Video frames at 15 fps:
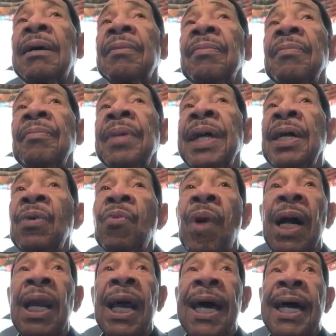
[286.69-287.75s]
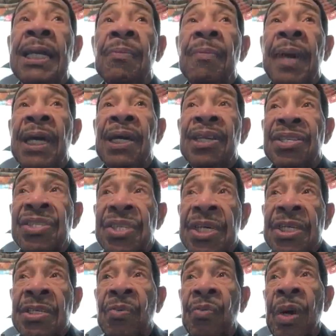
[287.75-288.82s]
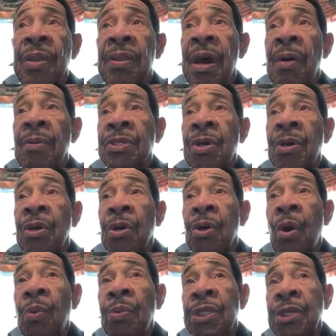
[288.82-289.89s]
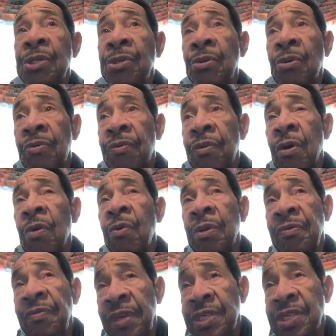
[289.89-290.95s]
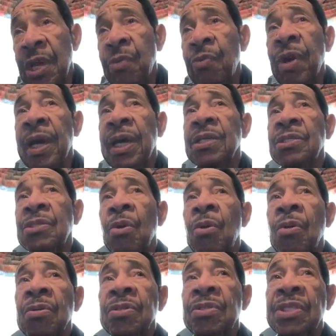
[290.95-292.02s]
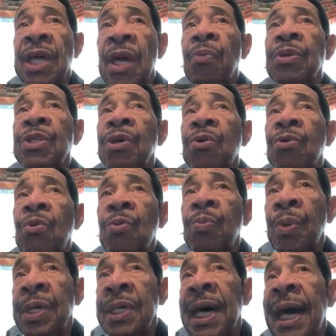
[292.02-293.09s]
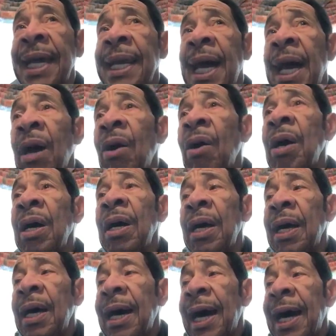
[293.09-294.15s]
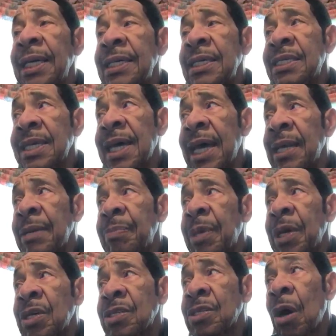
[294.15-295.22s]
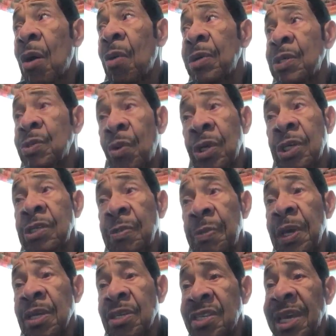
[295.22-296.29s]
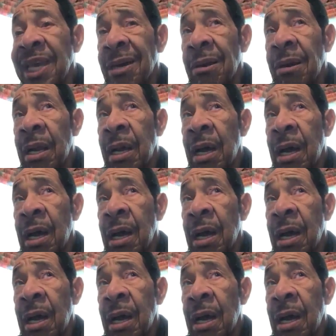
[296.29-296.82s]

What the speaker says: Meanwhile, I had to make a decision whether I was going to go with the Duke of Earl with VJ Records or stay with the group with Night Owl. I decided, because I always wanted to be a singer